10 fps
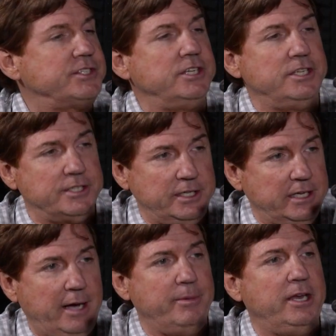it's
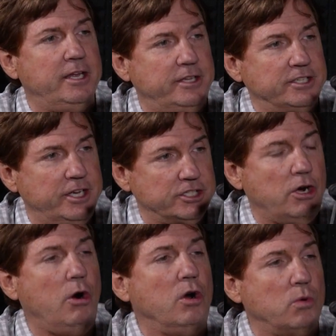easy. I mean, it's
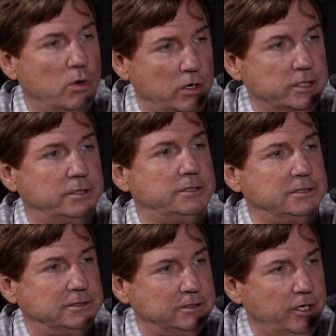hard work.
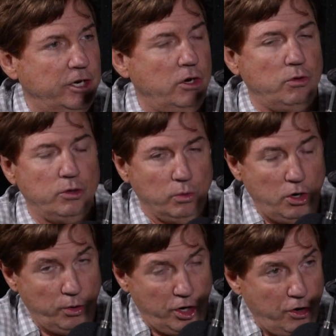The
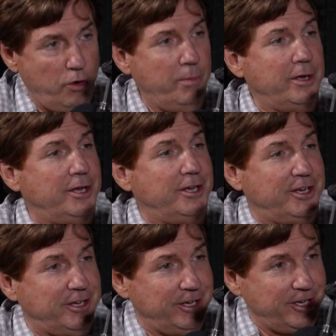road home
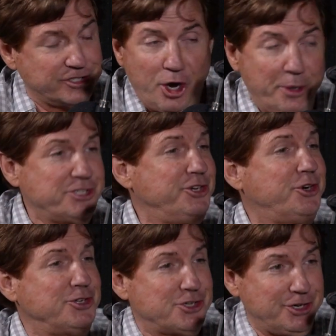is always
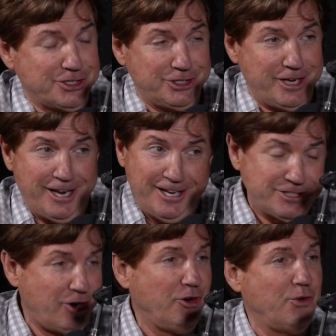under construction and
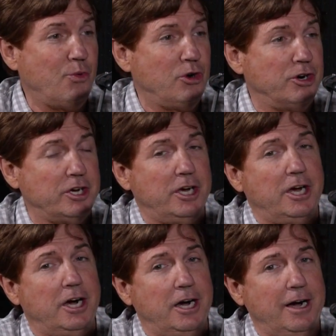it's hard work.
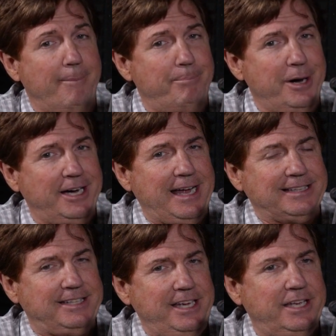But
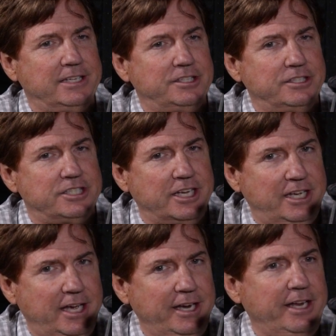I think to
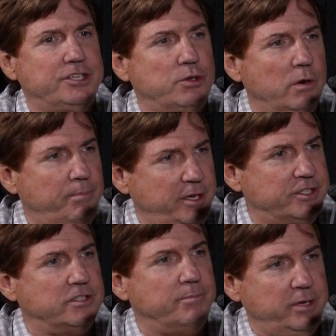getting to a
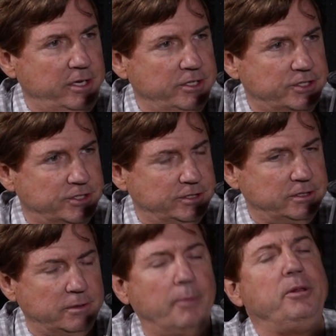place of peace,
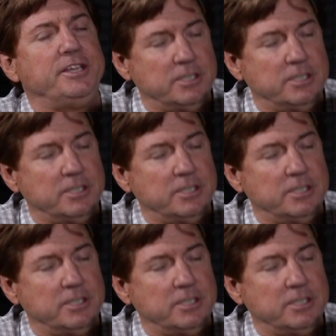that